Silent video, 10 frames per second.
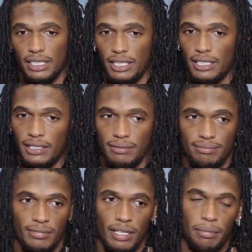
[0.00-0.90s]
And uh,
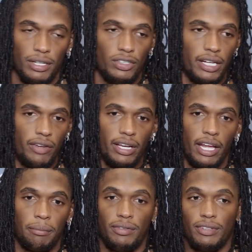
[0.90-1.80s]
by doing that, we
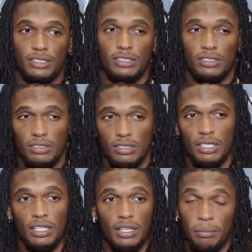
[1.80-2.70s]
got to be physical,
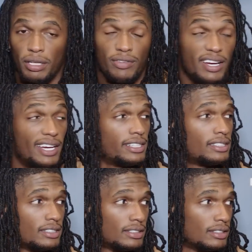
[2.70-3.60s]
play
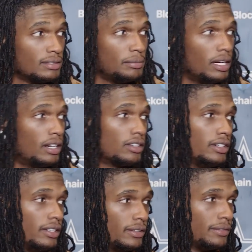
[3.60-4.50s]
fast, be hungry.